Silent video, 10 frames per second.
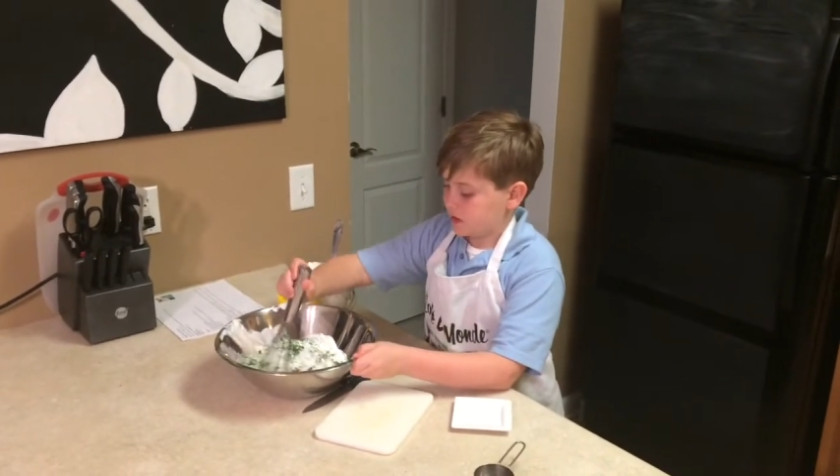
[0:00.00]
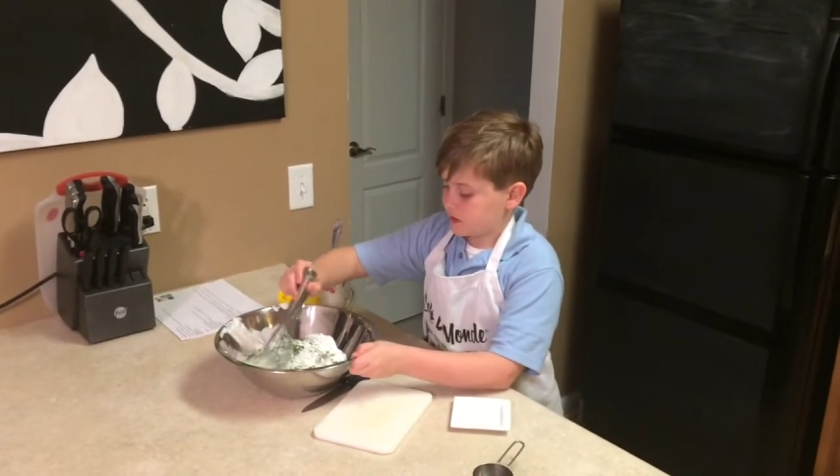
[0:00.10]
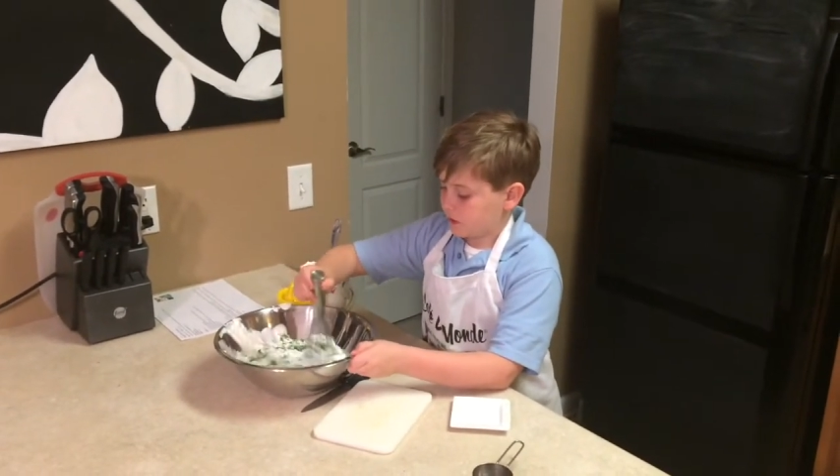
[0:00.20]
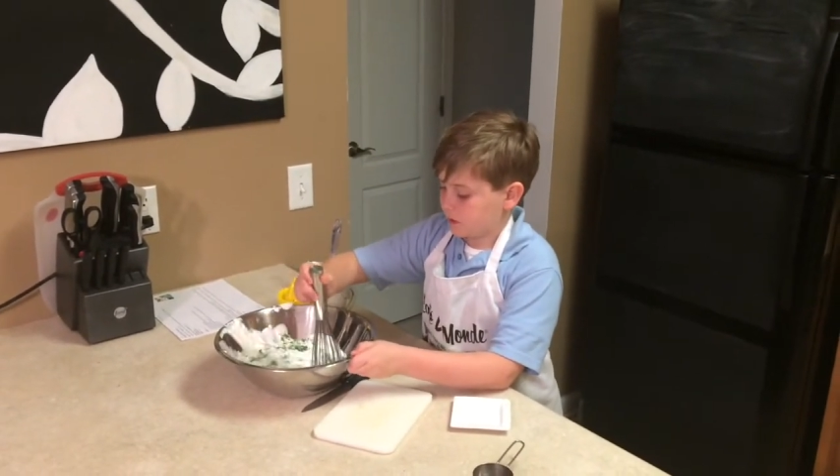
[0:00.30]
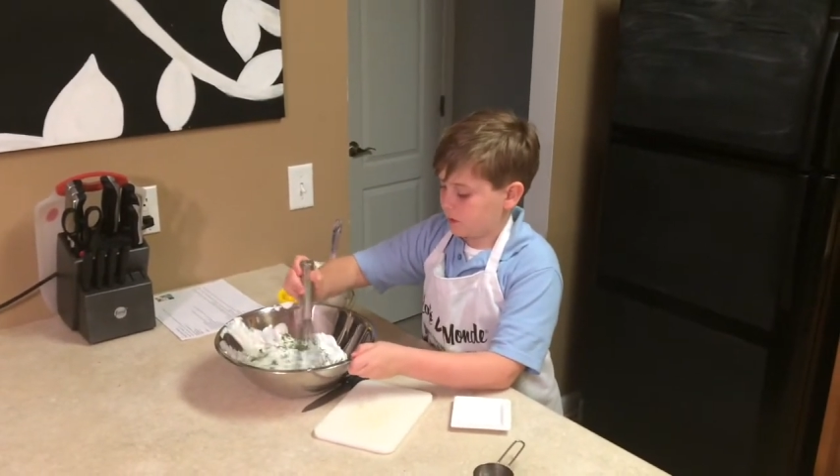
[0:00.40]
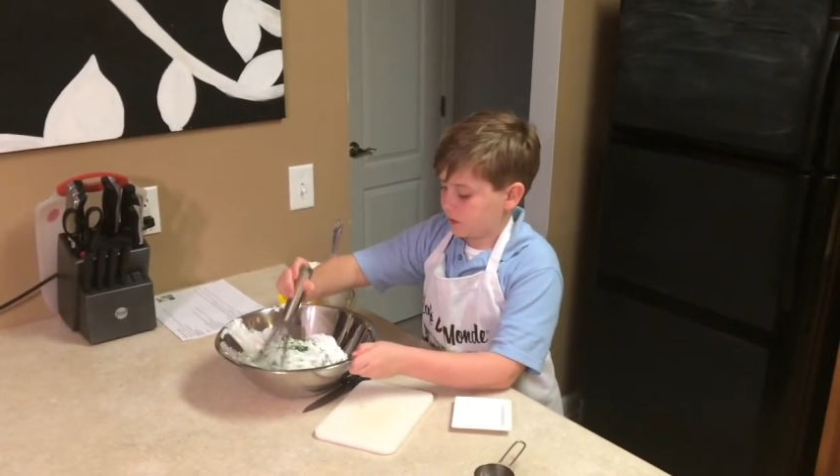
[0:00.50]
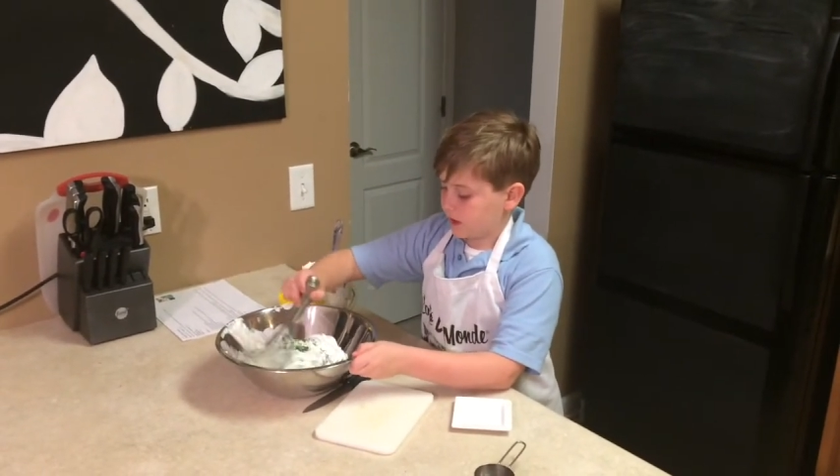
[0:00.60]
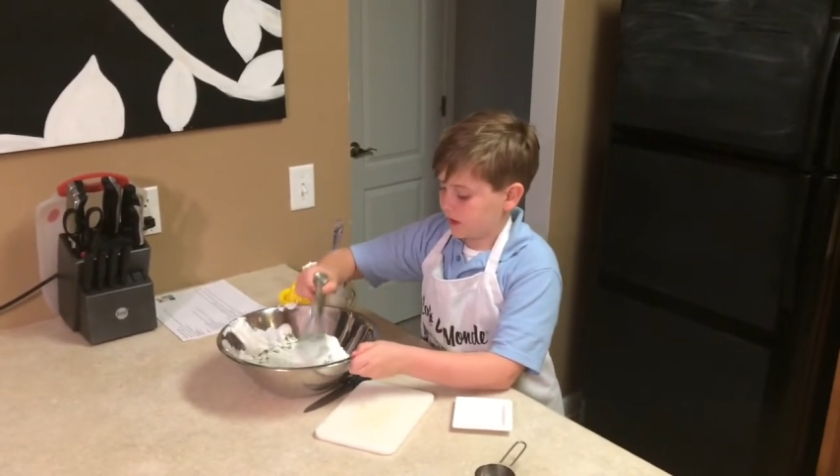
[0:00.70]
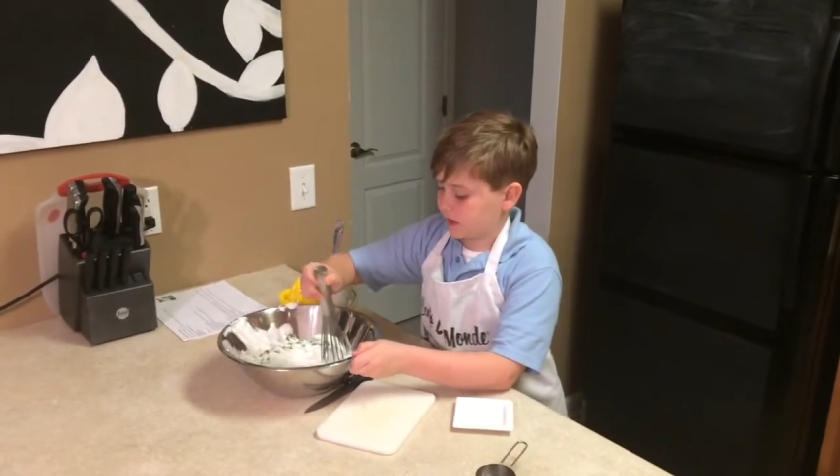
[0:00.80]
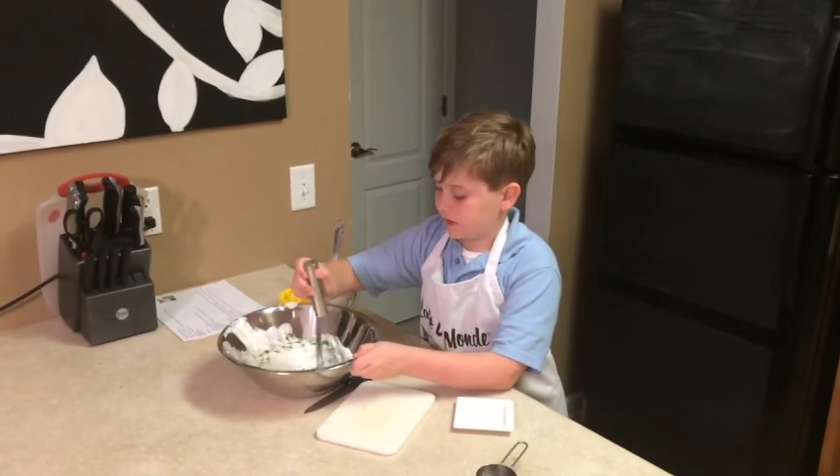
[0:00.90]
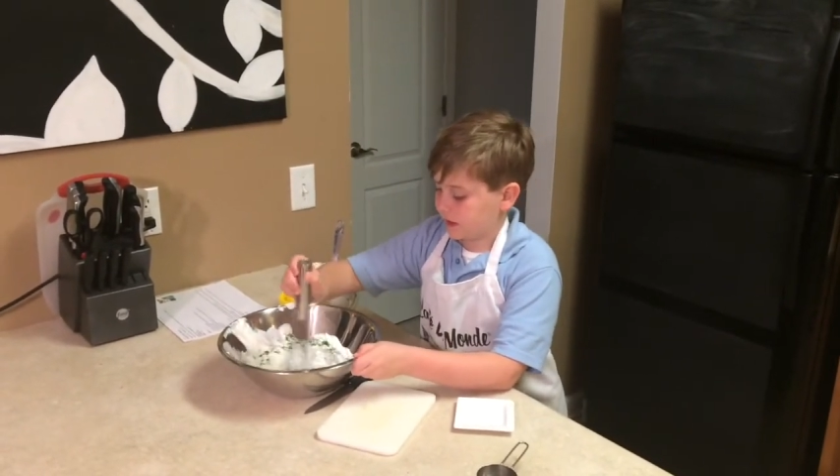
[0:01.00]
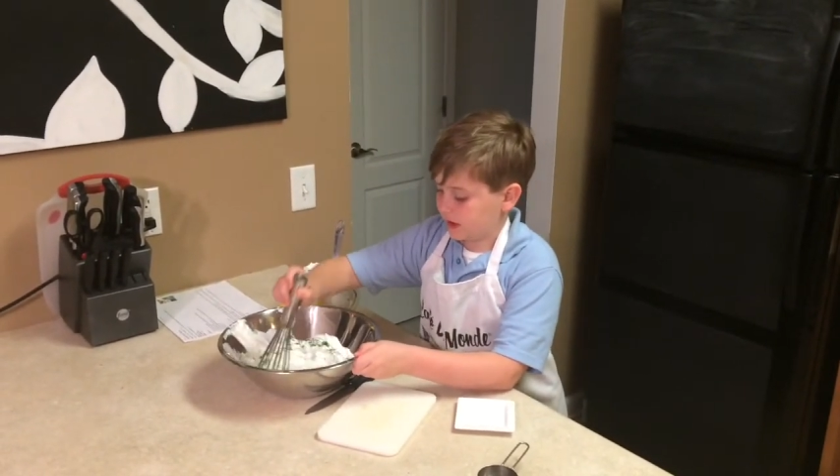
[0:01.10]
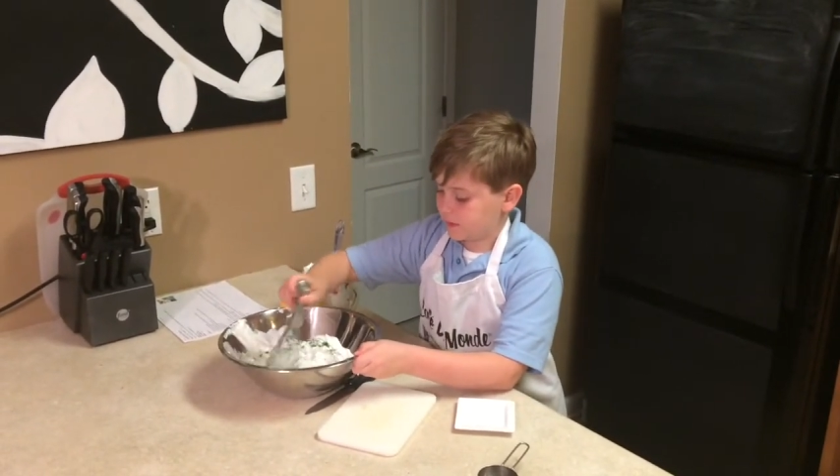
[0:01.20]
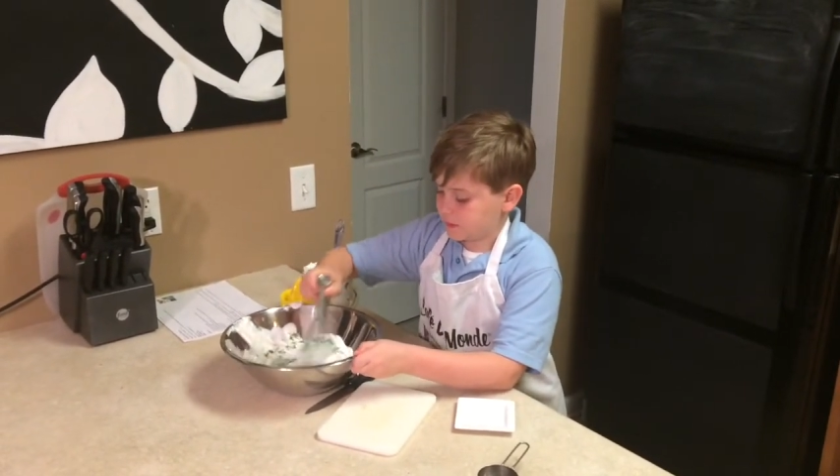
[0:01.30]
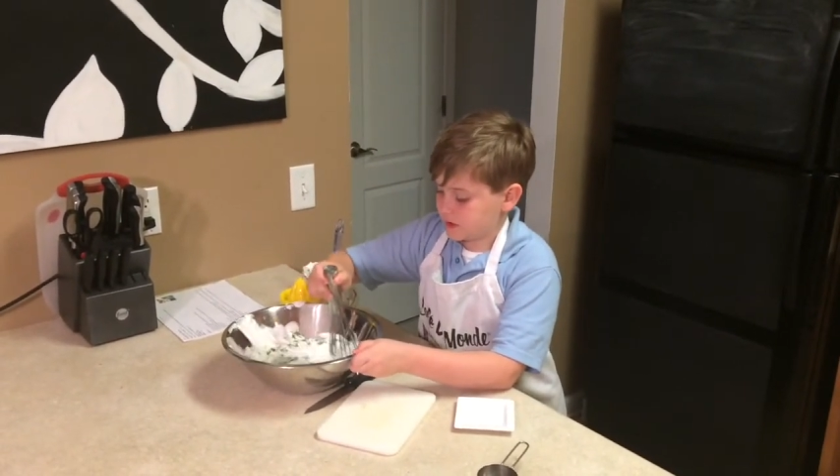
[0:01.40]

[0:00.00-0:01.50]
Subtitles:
so you want to keep